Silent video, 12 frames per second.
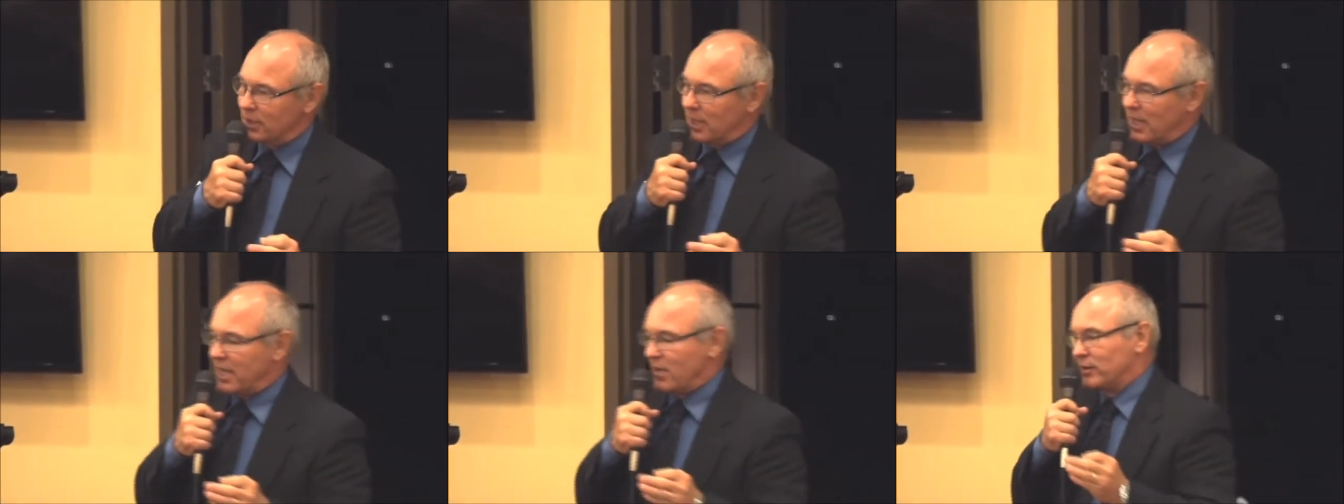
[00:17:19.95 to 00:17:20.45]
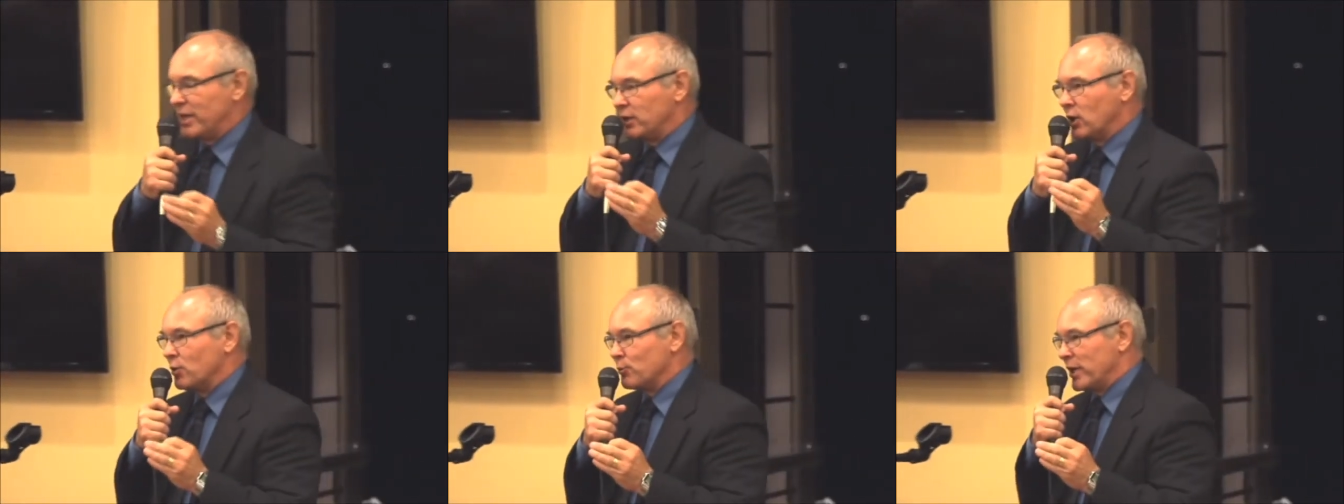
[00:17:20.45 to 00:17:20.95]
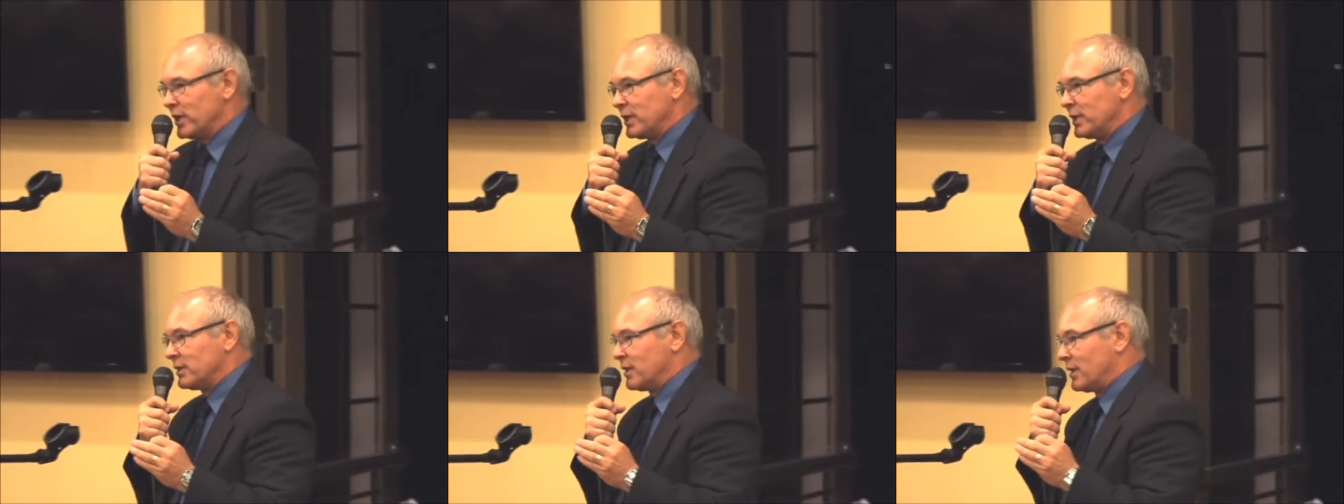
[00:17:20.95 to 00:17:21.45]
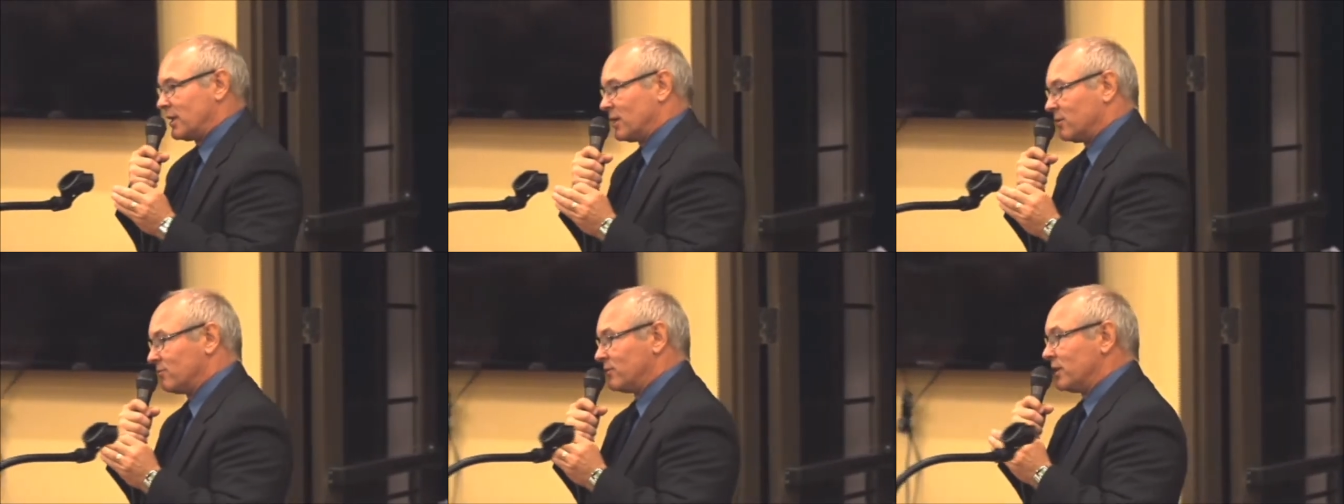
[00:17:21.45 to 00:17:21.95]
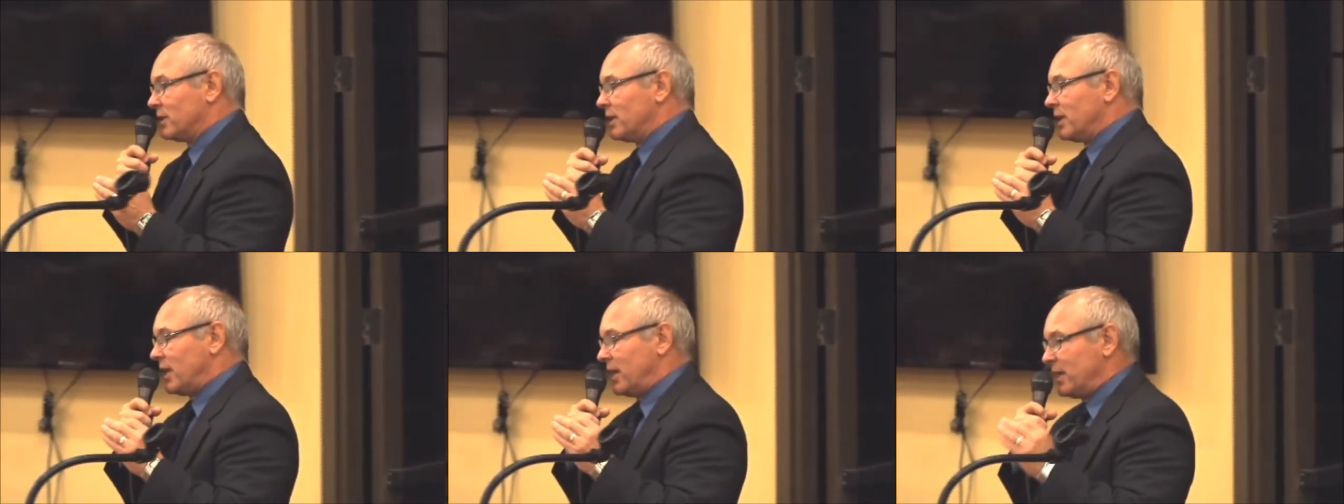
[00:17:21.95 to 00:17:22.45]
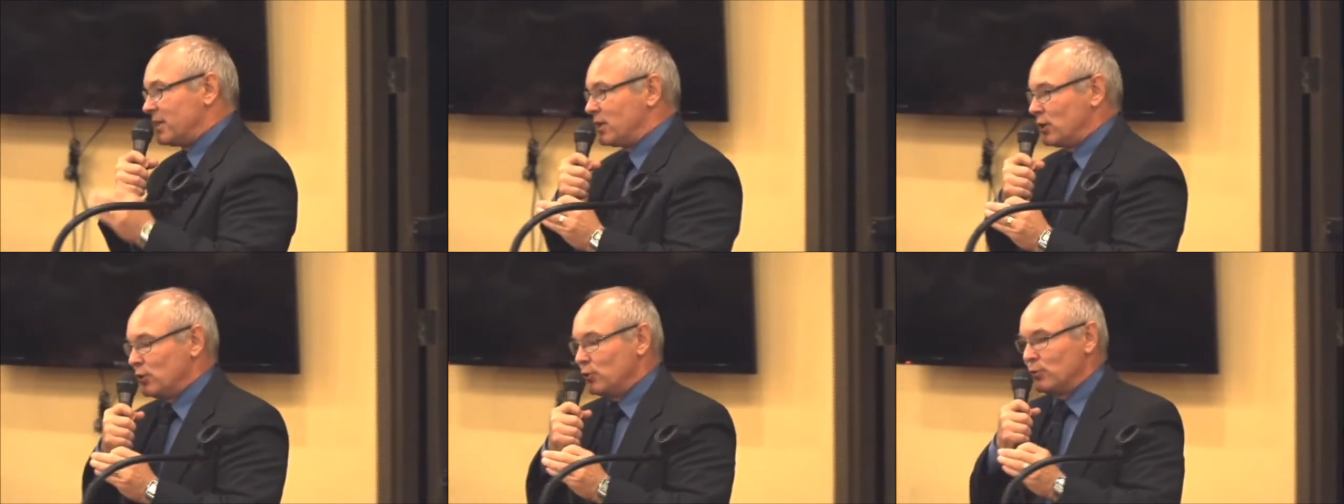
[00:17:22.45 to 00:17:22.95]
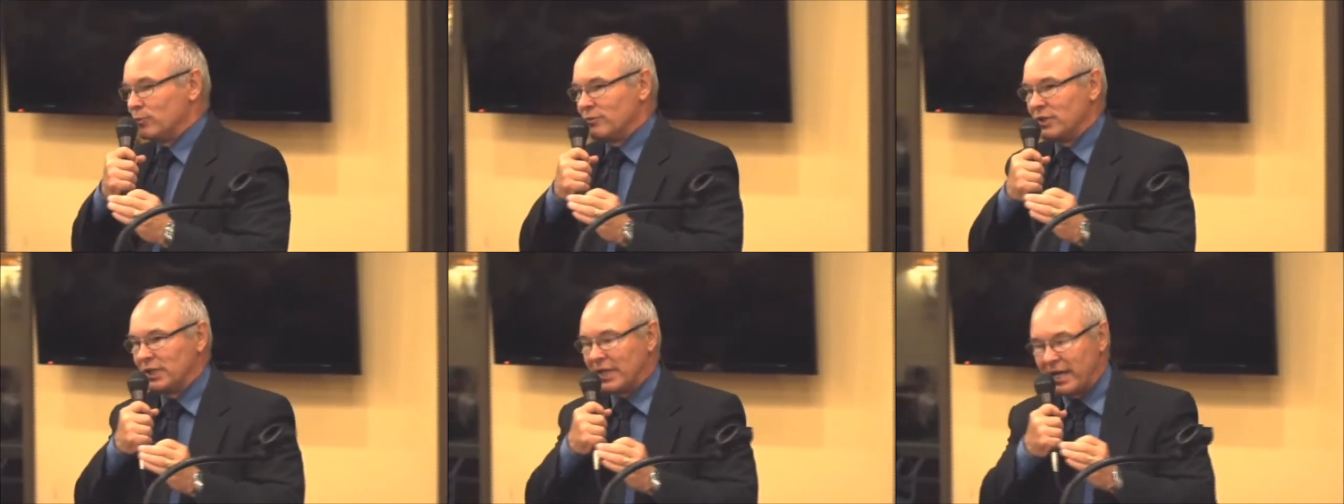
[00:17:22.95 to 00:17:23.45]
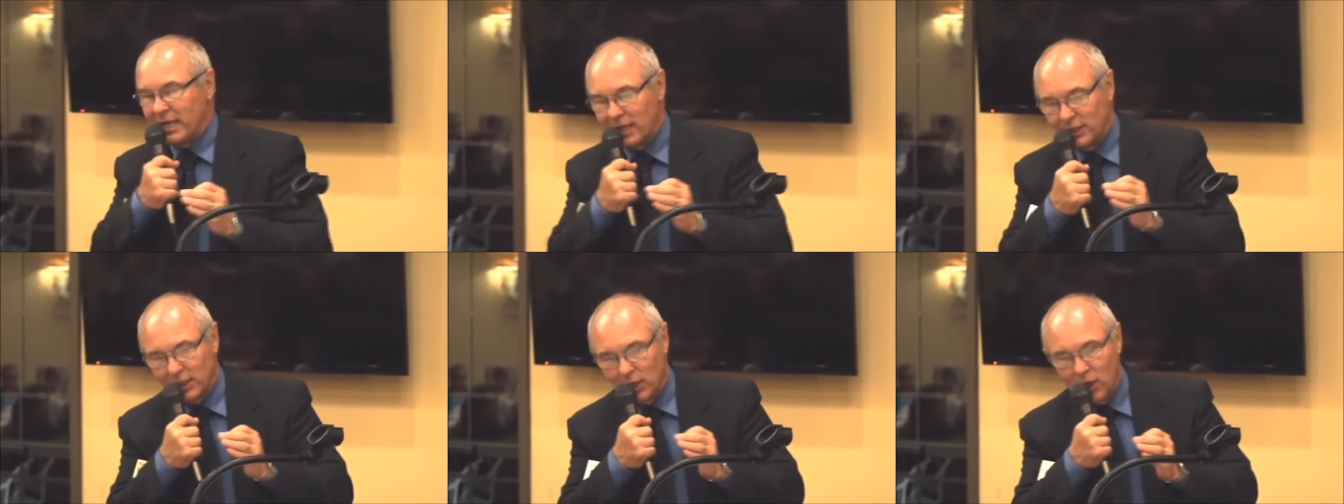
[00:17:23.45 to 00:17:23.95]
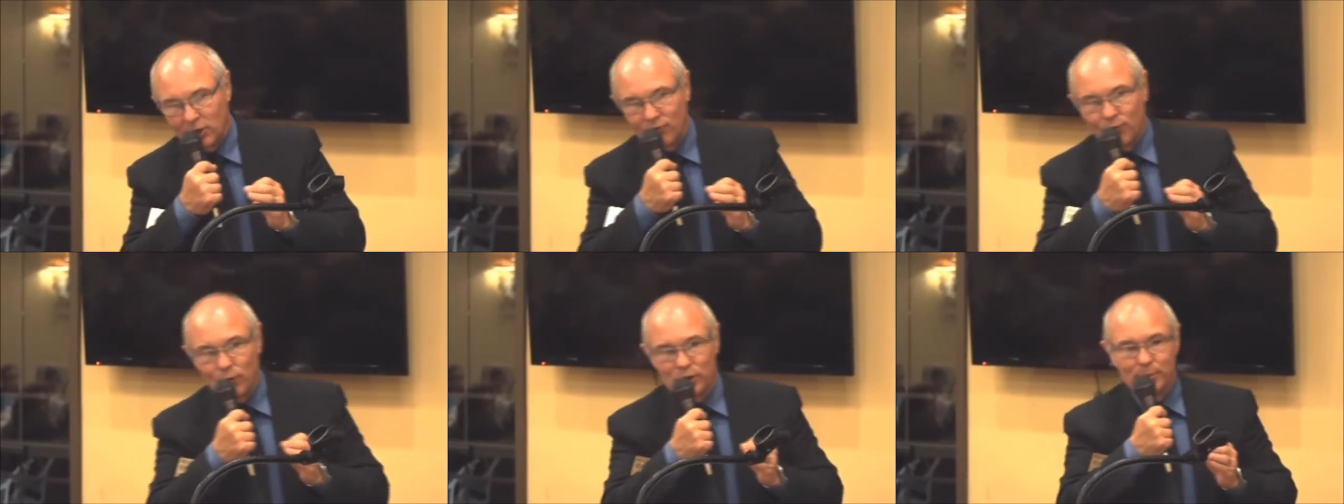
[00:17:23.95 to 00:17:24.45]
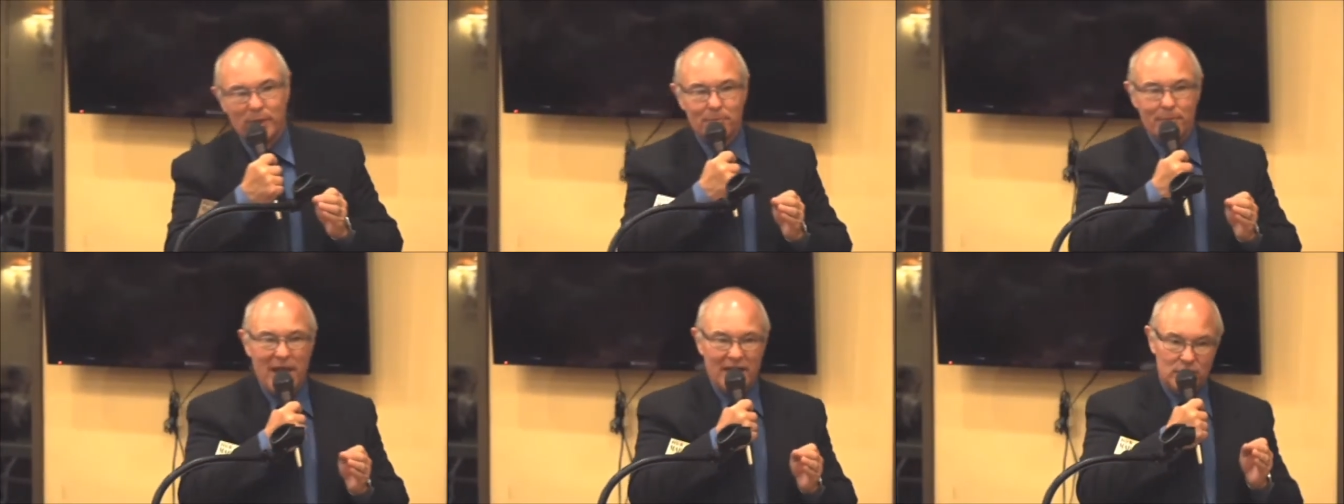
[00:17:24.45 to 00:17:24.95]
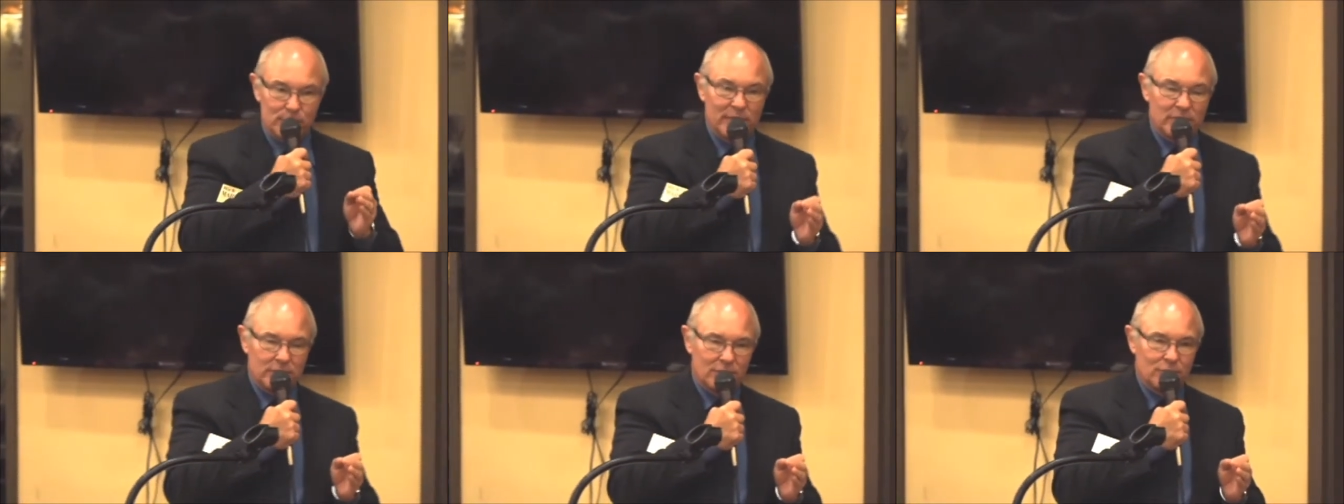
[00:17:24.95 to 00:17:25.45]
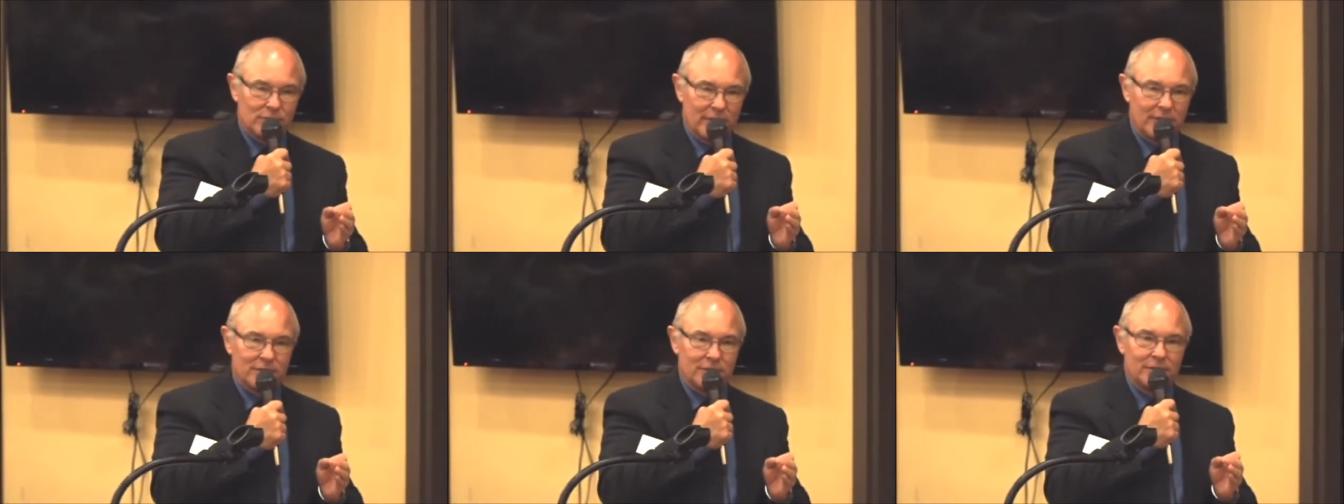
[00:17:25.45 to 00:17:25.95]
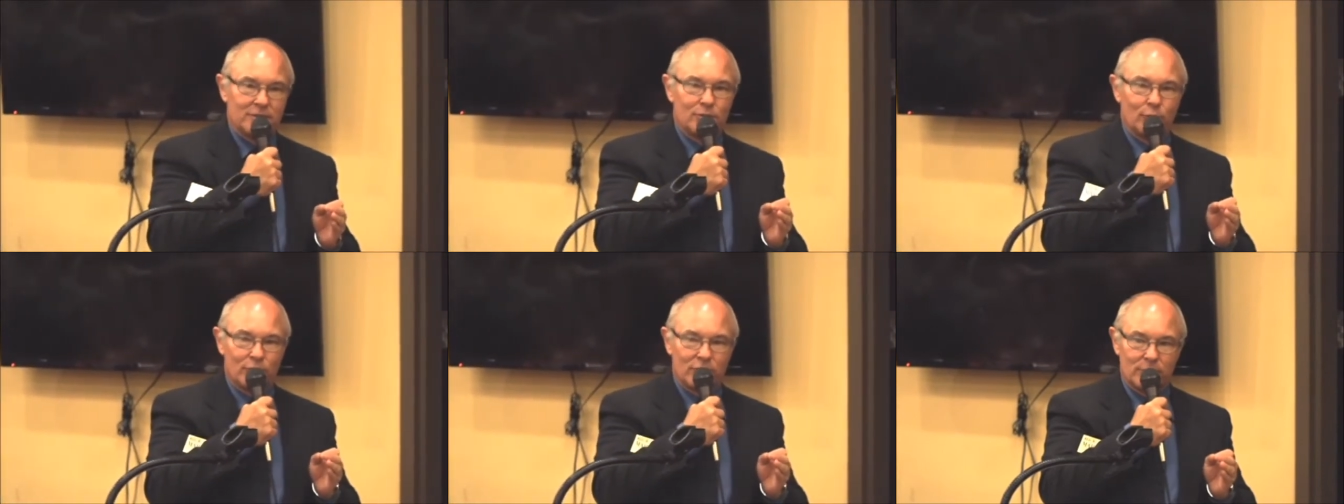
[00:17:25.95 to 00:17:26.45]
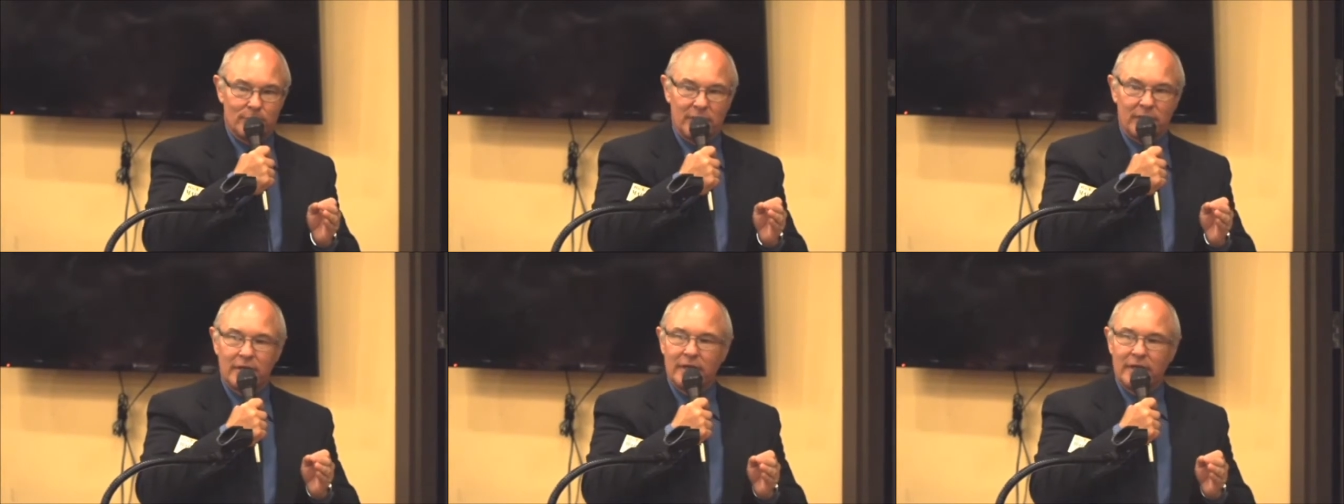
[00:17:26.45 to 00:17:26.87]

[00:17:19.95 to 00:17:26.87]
I have an NR rating of AQ. The Nye County Law Enforcement Management Association has endorsed me,